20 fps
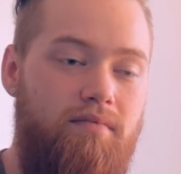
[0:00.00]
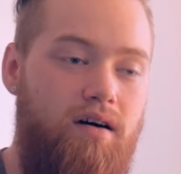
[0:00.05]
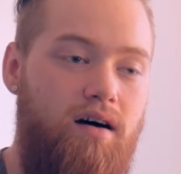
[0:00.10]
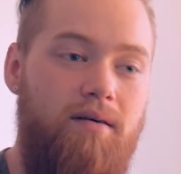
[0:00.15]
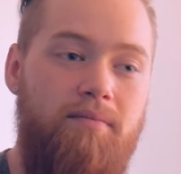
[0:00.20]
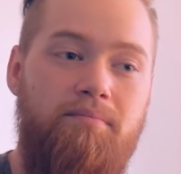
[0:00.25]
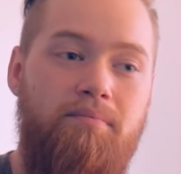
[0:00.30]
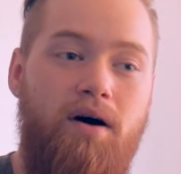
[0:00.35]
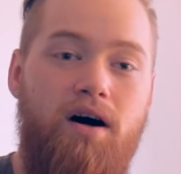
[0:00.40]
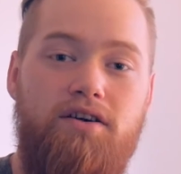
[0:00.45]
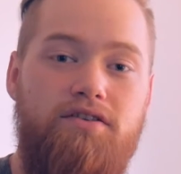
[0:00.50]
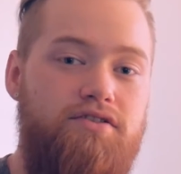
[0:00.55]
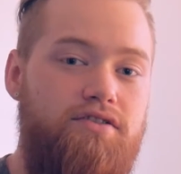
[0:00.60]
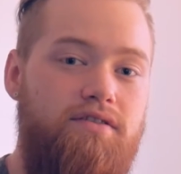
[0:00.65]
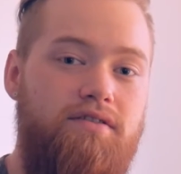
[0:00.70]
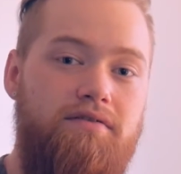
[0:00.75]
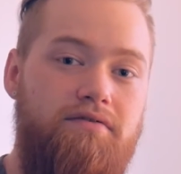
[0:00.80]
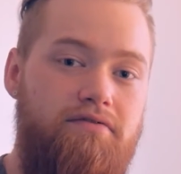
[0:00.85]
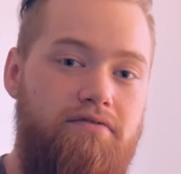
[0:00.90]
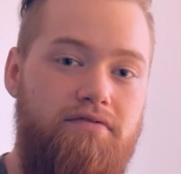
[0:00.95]
a bunch
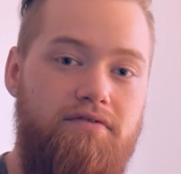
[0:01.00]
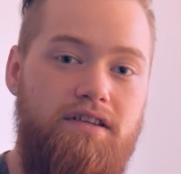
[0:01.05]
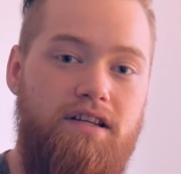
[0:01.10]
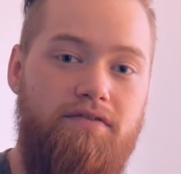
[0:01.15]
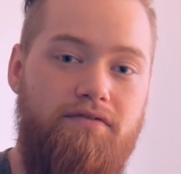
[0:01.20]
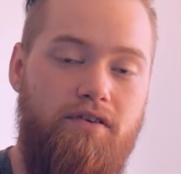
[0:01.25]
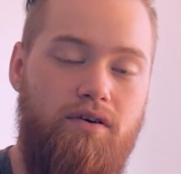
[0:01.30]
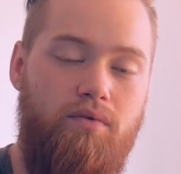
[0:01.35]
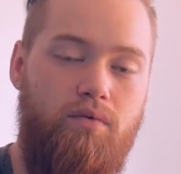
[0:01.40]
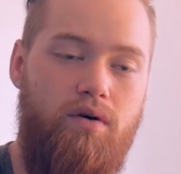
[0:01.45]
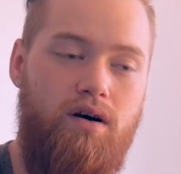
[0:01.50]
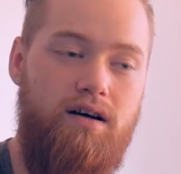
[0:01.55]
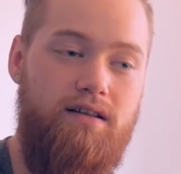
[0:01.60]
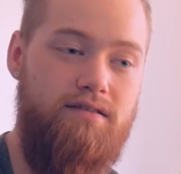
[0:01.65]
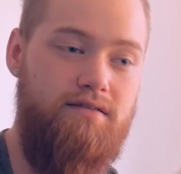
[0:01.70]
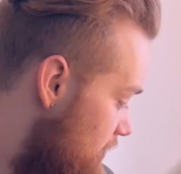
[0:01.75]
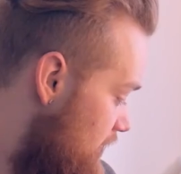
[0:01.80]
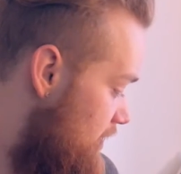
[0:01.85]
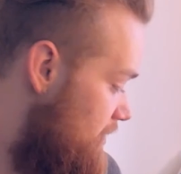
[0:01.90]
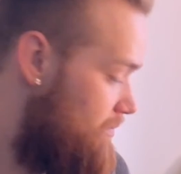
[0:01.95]
of different
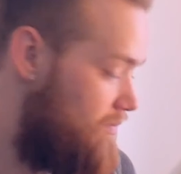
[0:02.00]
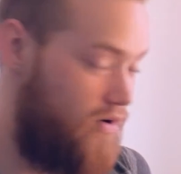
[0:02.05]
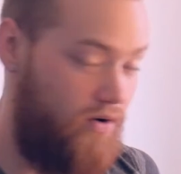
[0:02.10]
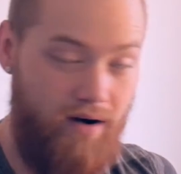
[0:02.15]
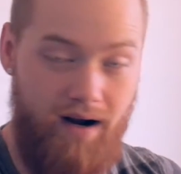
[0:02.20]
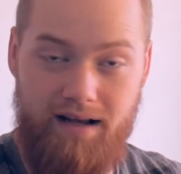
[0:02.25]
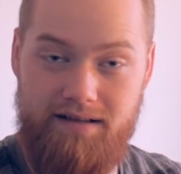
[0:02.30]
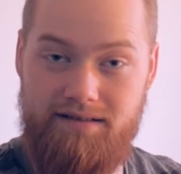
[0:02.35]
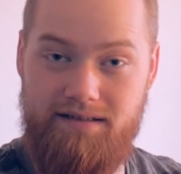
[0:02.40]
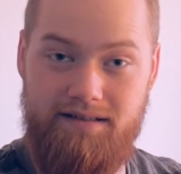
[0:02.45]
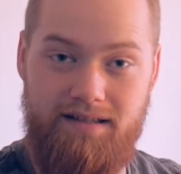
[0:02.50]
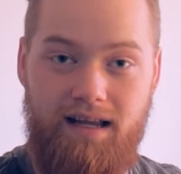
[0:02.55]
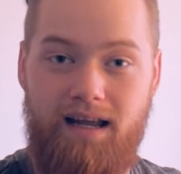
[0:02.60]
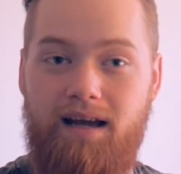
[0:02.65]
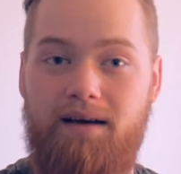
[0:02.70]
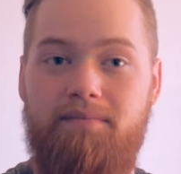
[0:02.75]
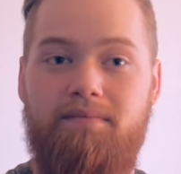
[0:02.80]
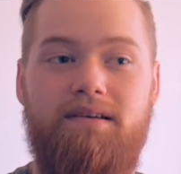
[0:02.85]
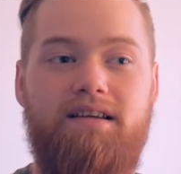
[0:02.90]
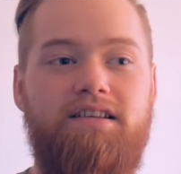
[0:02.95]
ones.
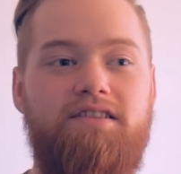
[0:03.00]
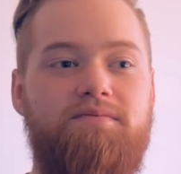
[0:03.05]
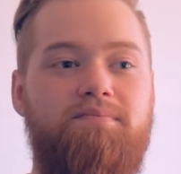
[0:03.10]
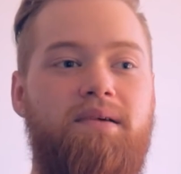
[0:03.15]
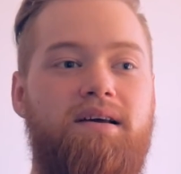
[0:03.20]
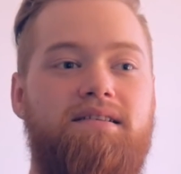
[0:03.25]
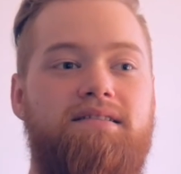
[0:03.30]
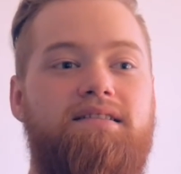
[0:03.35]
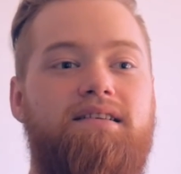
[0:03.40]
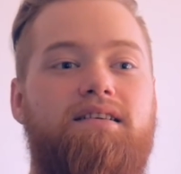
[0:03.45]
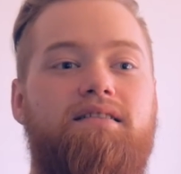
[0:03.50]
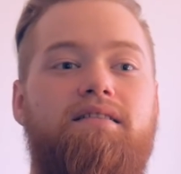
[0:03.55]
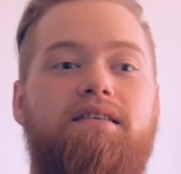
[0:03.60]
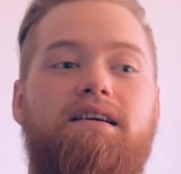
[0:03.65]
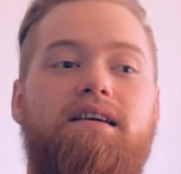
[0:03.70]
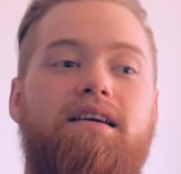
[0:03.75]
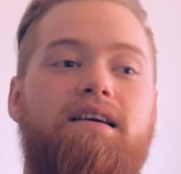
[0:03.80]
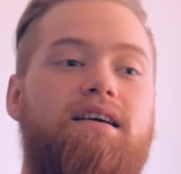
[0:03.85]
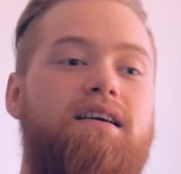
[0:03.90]
Piracetam is basically,